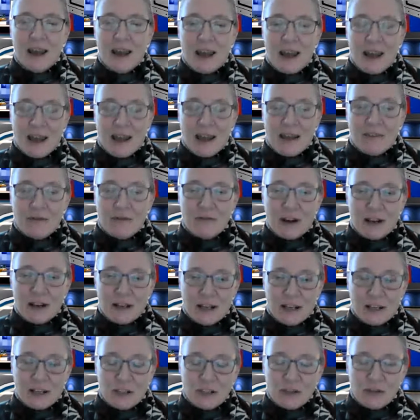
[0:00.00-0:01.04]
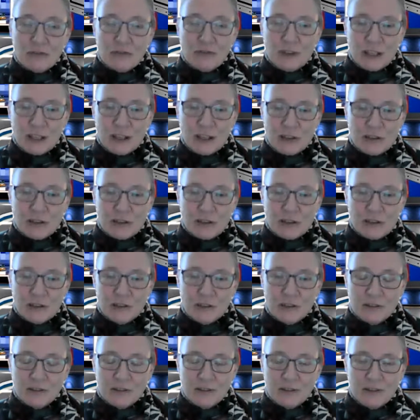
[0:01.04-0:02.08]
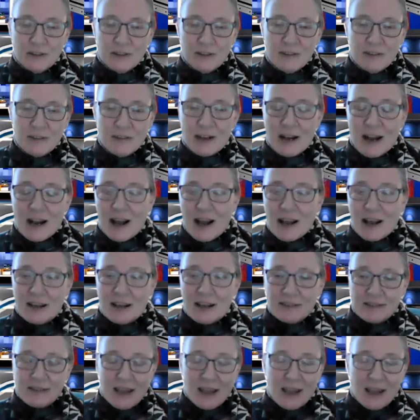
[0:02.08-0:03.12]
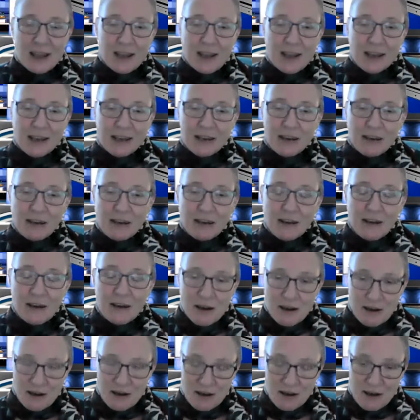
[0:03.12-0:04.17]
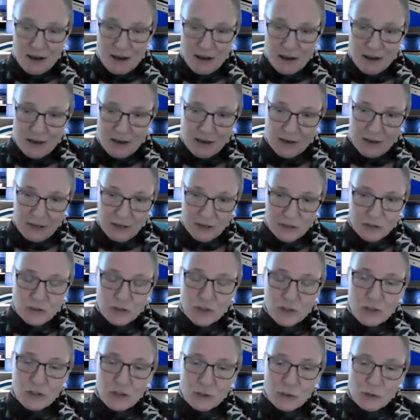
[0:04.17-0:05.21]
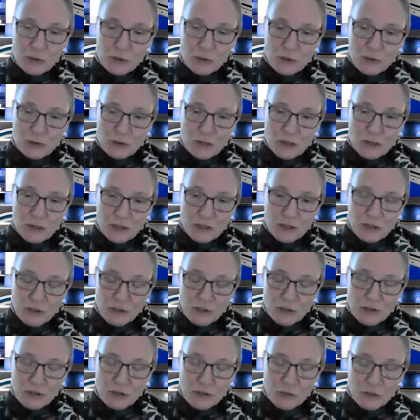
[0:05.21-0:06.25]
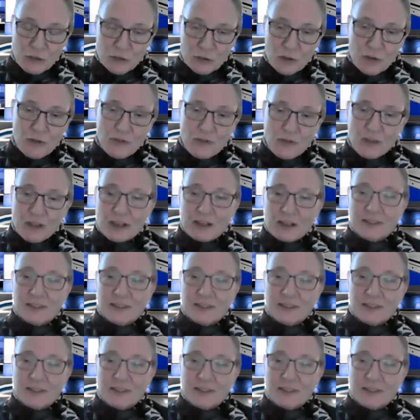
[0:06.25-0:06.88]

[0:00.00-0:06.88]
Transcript: a financial vehicle that has a interest accrual that